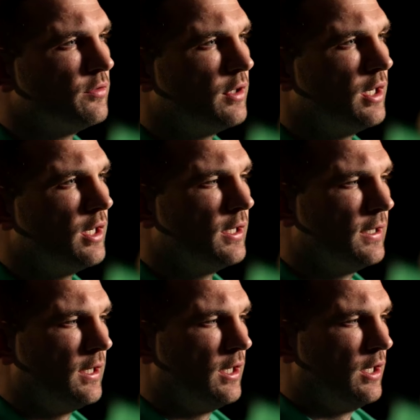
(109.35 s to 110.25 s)
Uh,
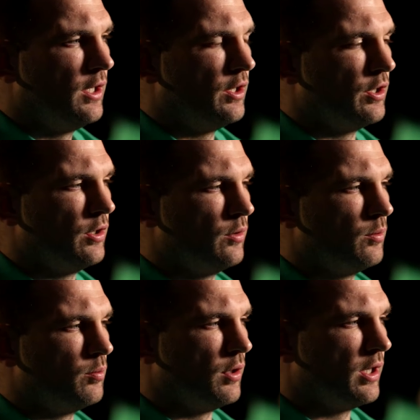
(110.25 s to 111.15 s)
you know,
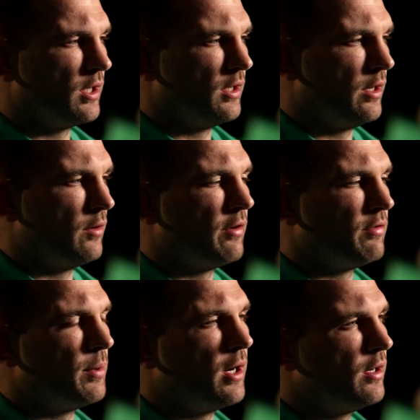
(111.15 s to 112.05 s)
breaking down every
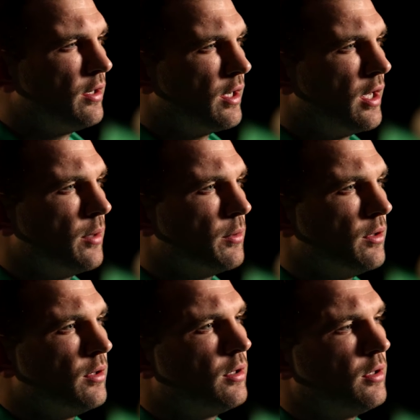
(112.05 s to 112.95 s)
part of the game
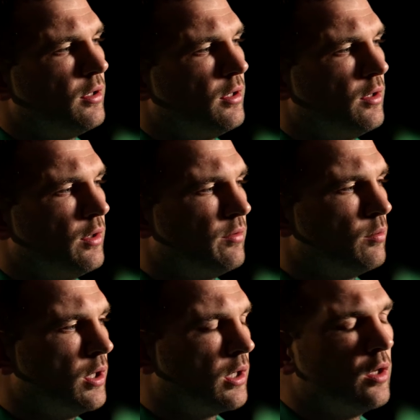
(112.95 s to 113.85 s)
and, you know, even
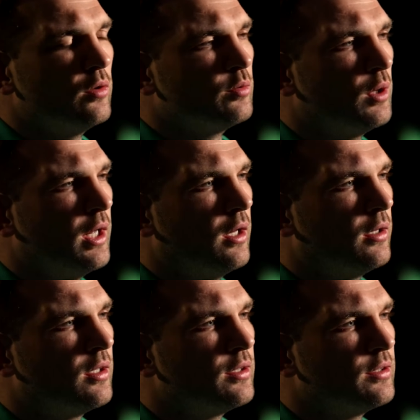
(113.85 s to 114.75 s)
when it goes well,
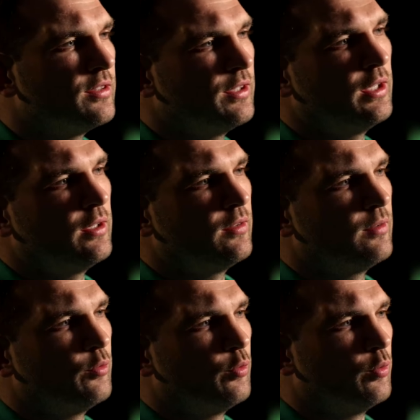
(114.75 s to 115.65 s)
seeing
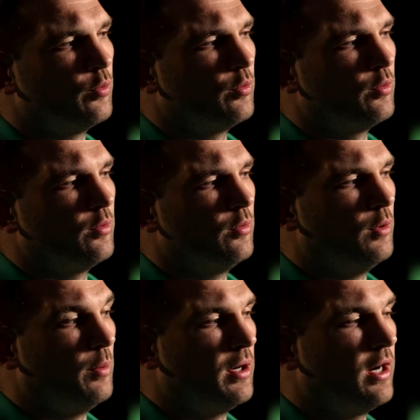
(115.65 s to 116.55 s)

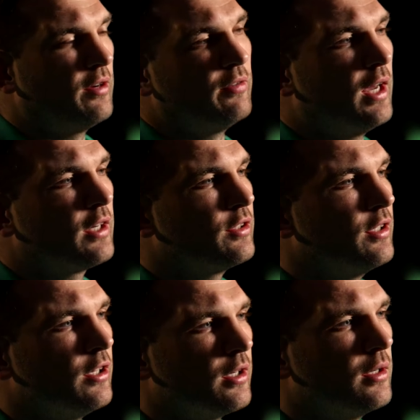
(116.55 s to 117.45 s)
what part of it actually
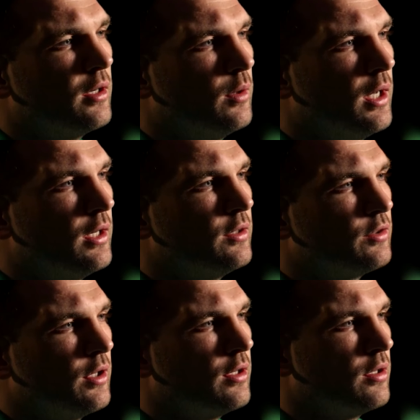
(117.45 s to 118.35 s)
didn't go well and
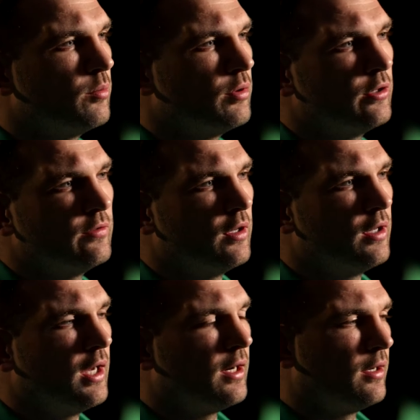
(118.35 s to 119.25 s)
trying to improve on
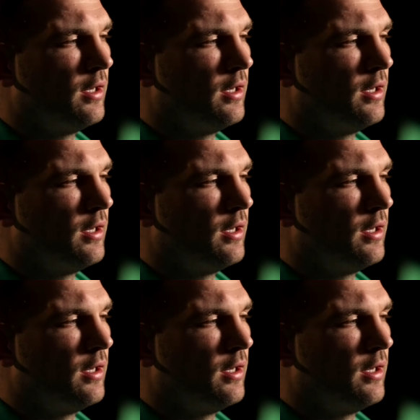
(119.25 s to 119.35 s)
that.